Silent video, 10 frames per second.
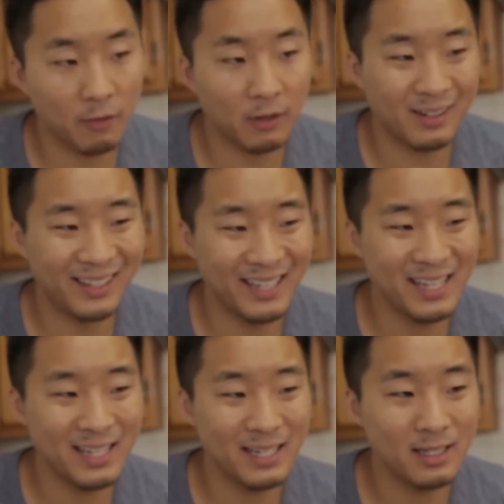You have a
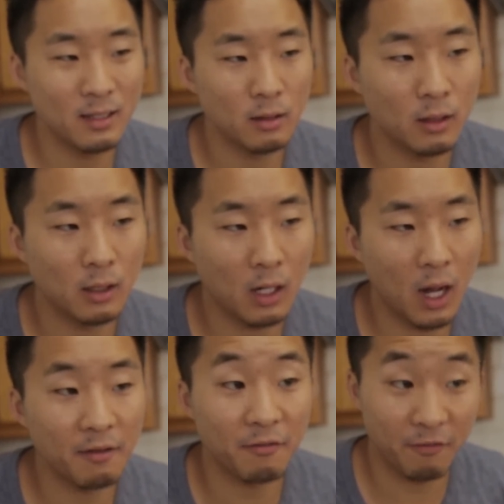clean
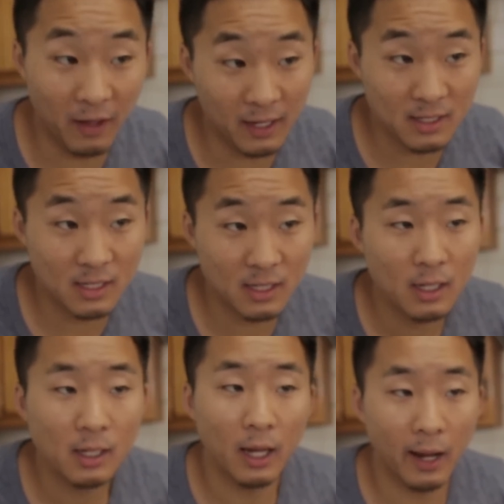cut face
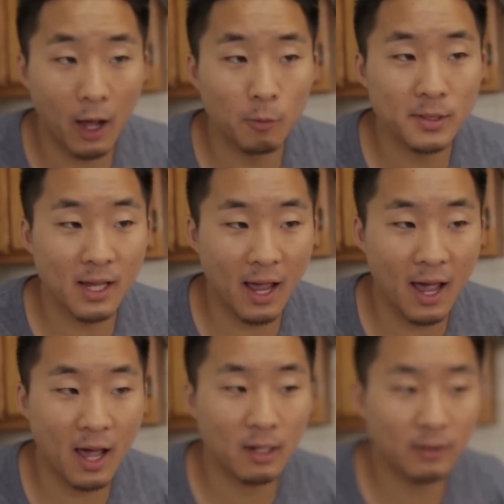it helps to
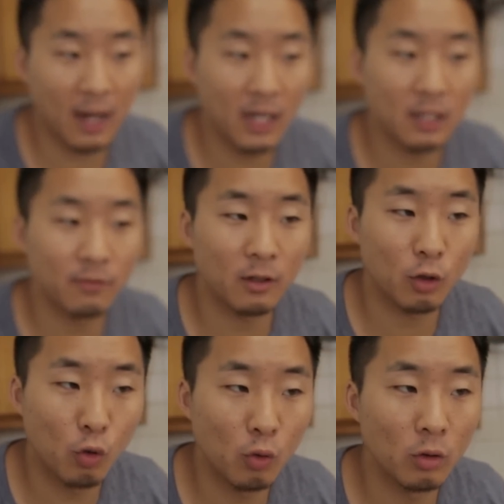have kind of a
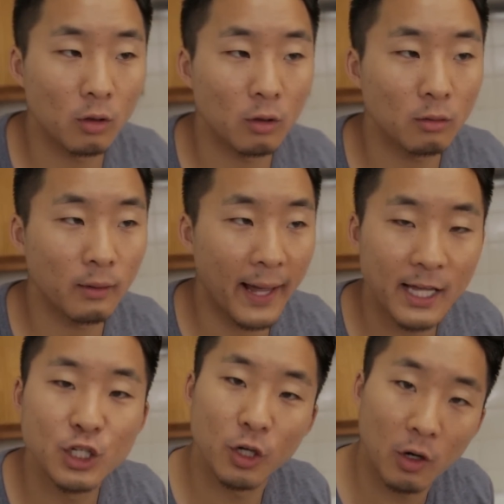cooler,
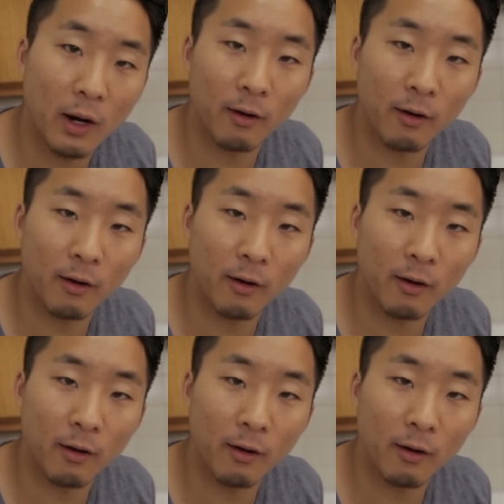edgier